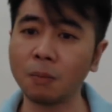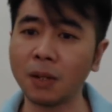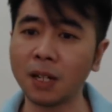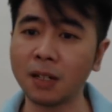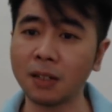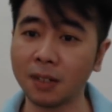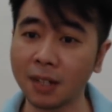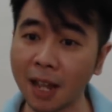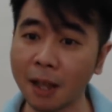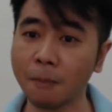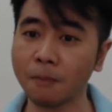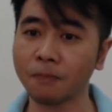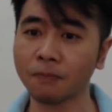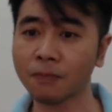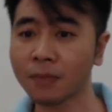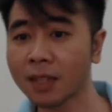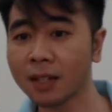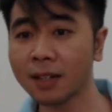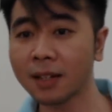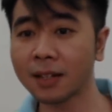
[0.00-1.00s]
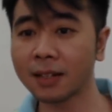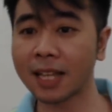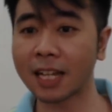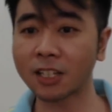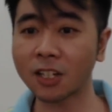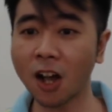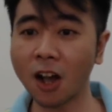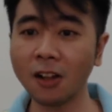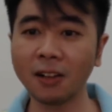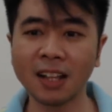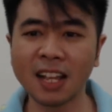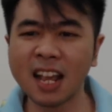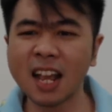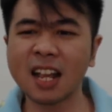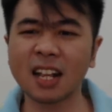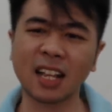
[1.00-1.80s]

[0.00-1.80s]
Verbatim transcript: But yeah, that's all.